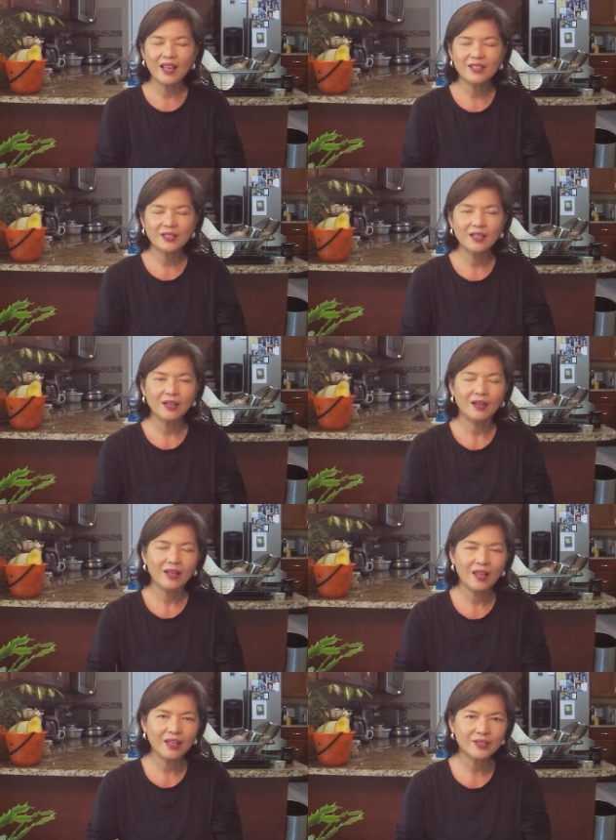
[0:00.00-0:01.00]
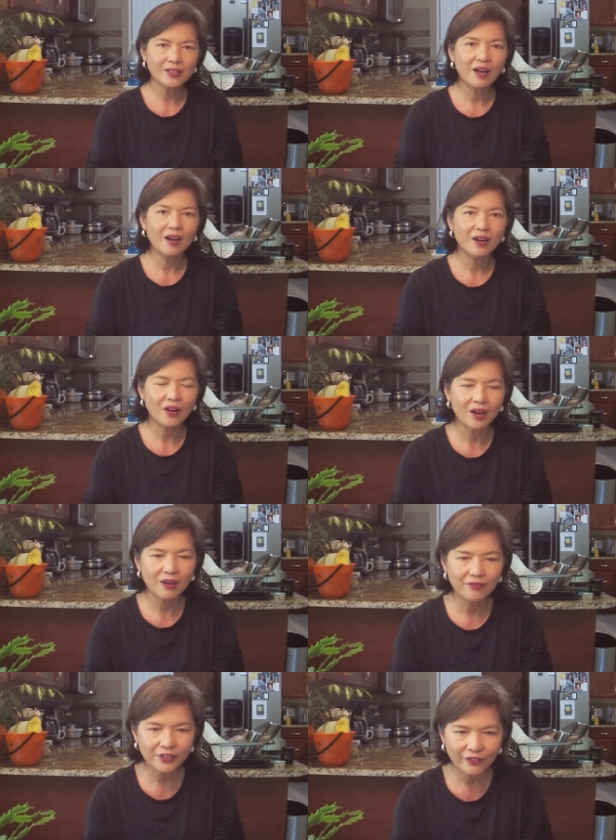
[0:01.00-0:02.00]
SRRV
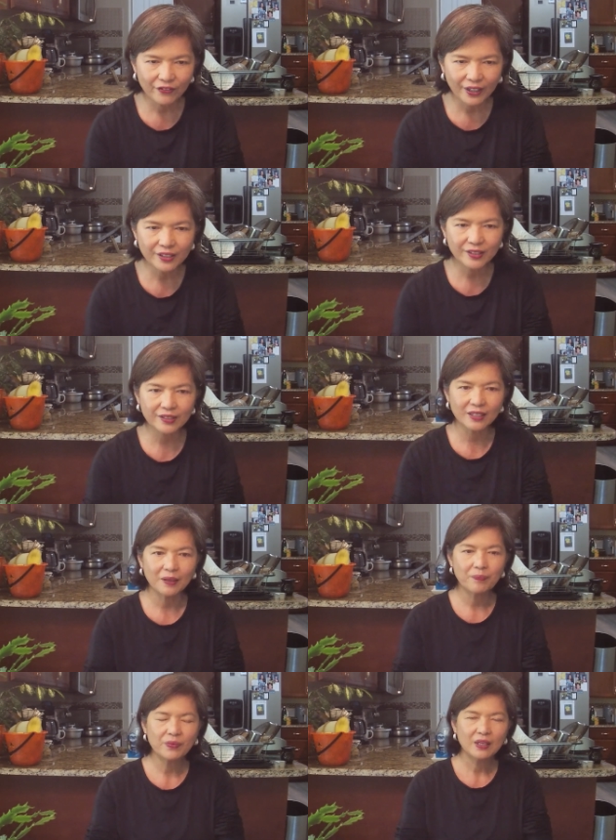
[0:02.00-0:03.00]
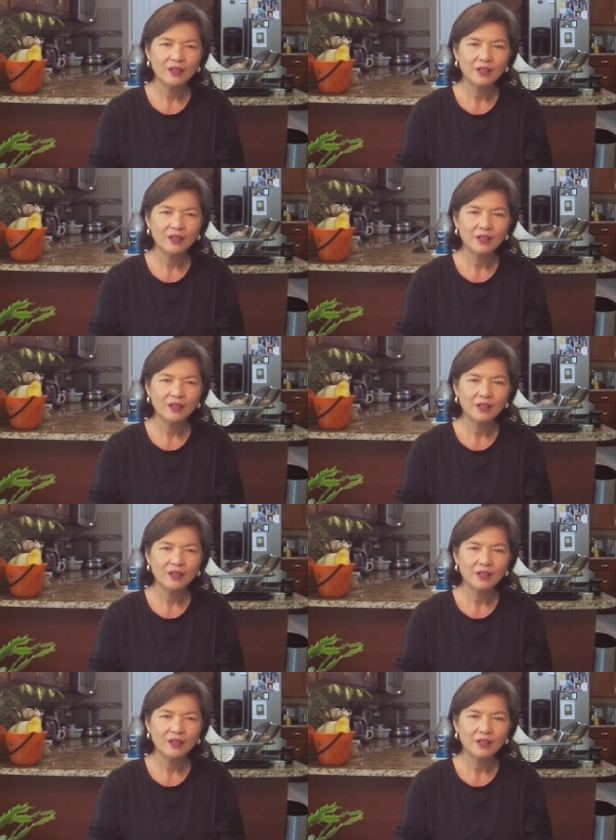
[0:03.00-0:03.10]
uh, visa.